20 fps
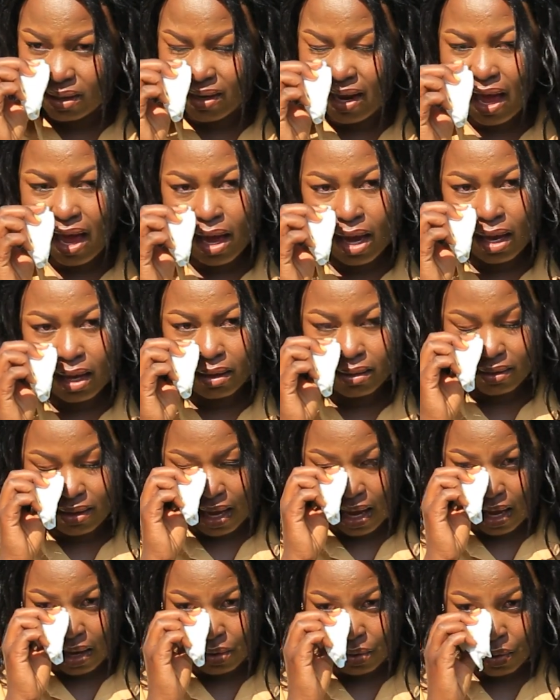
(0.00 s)
Na
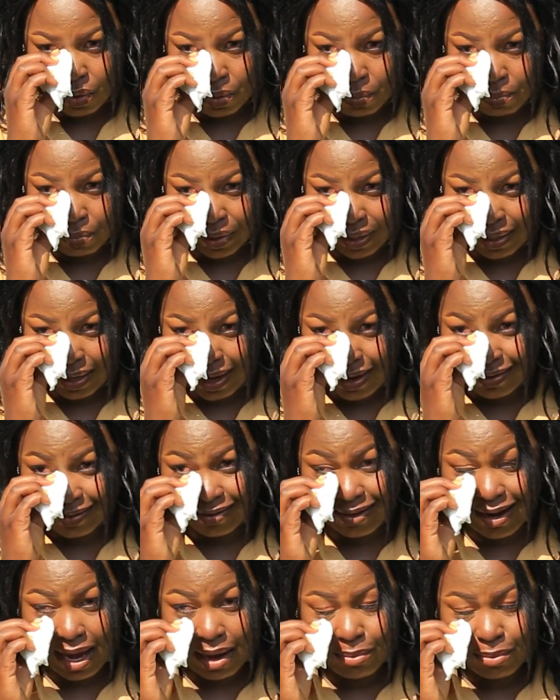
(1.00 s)
yombera
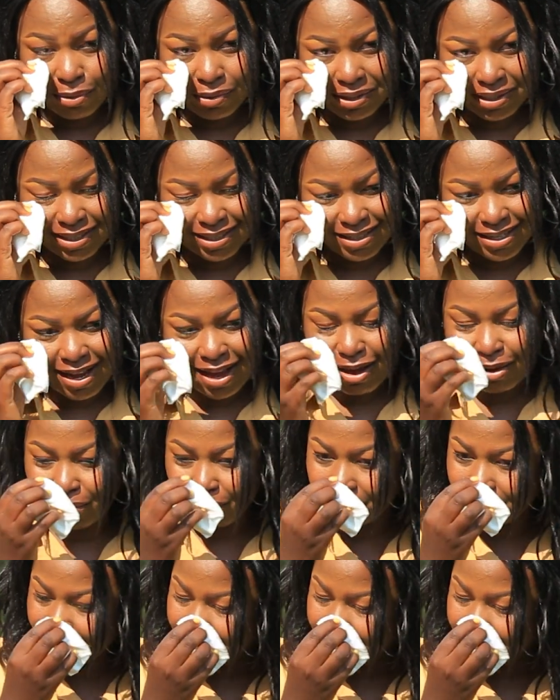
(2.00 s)
nabo echaro.